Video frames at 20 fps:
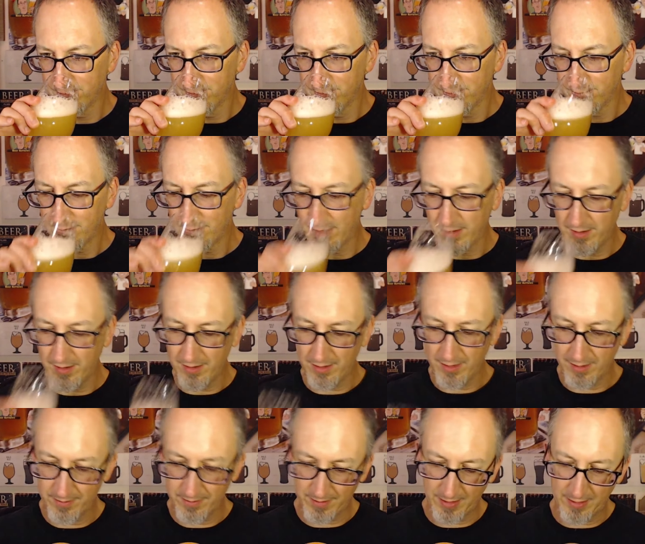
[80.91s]
uh,
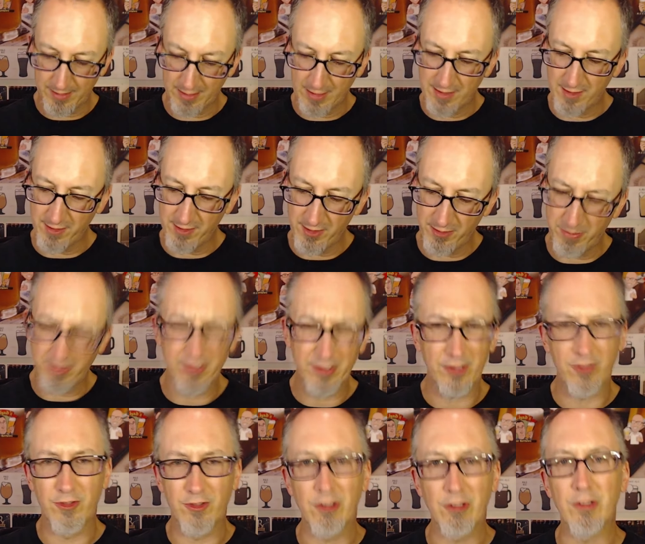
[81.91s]
it doesn't smell
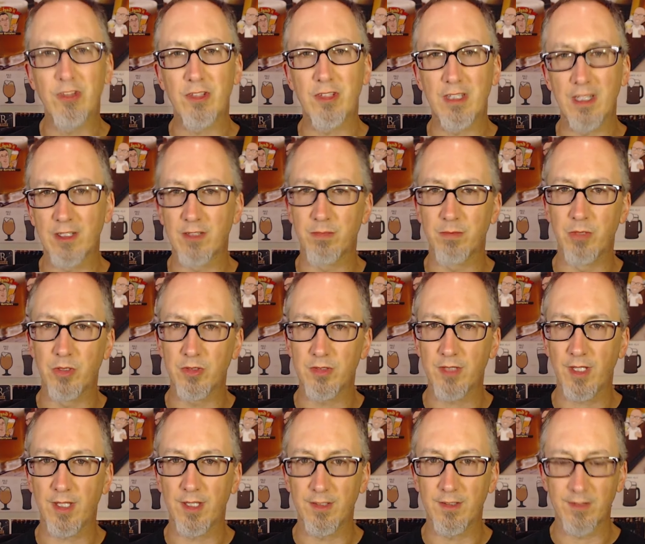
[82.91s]
as juicy as most
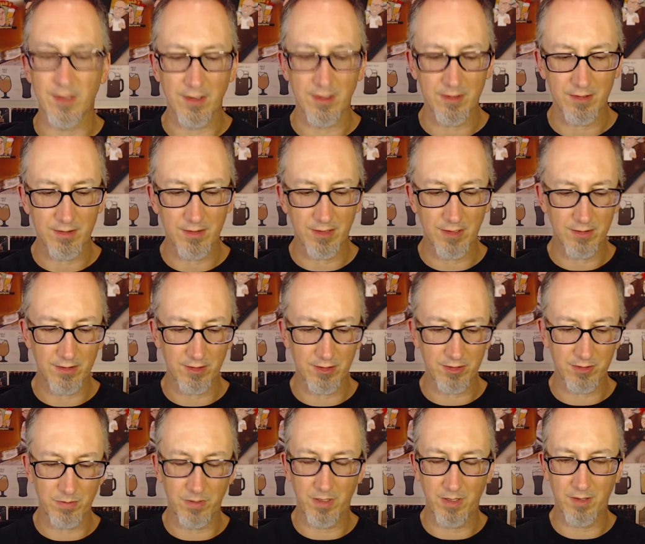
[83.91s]
hazies. This just
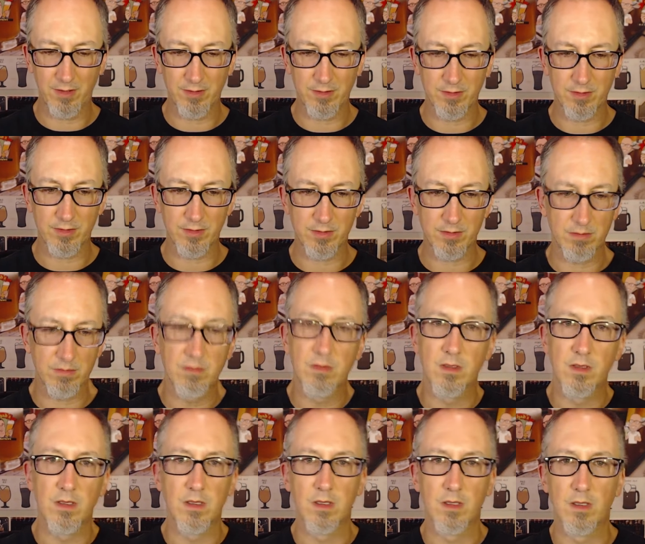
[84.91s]
smells
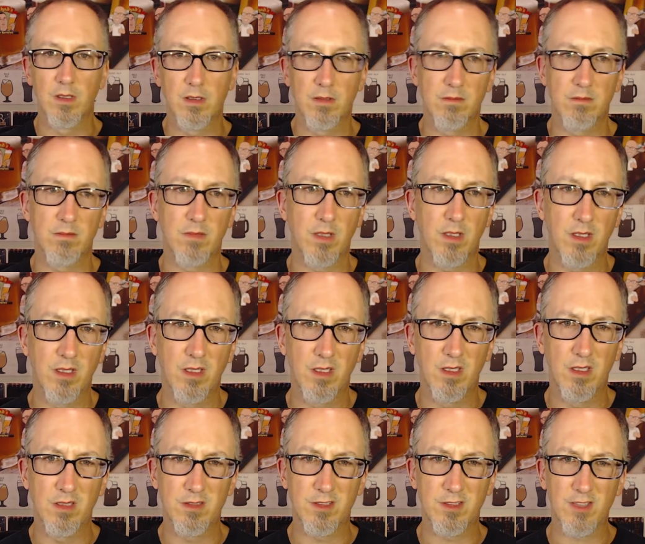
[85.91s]

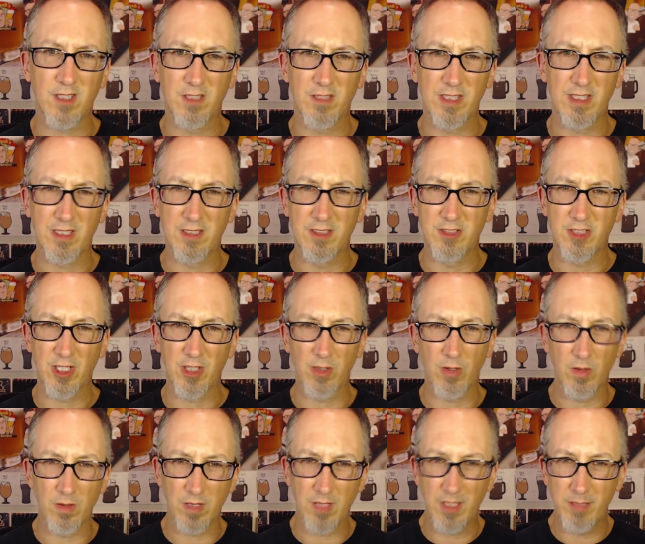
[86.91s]
uh, just kind of like a
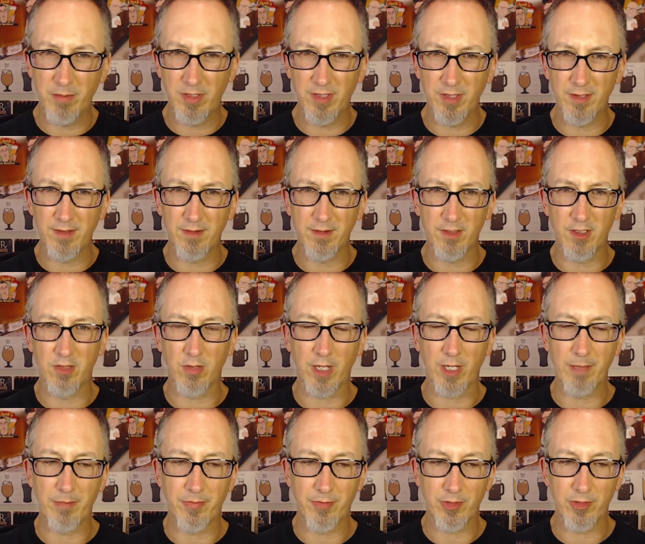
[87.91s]
general lemon,
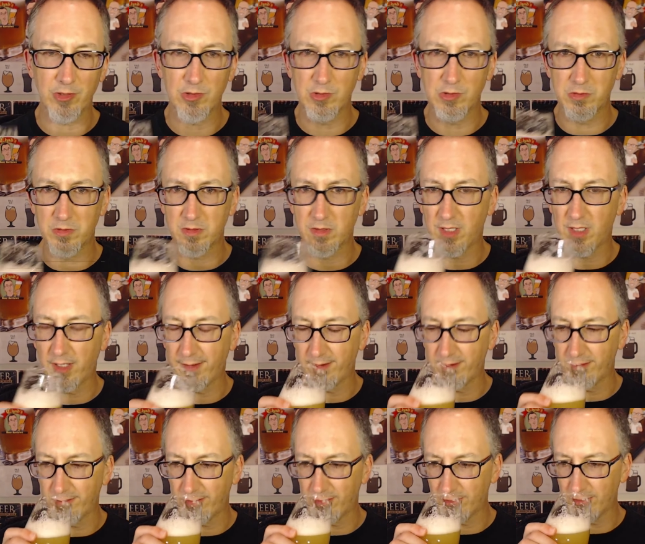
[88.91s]
grapefruit kind
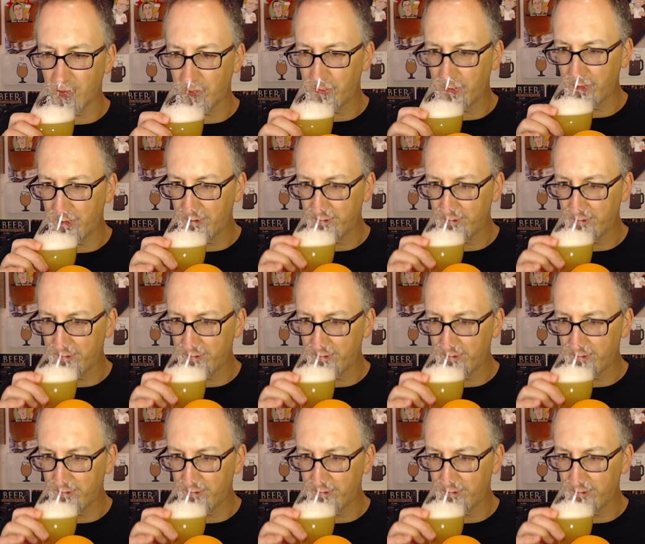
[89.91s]
of aroma.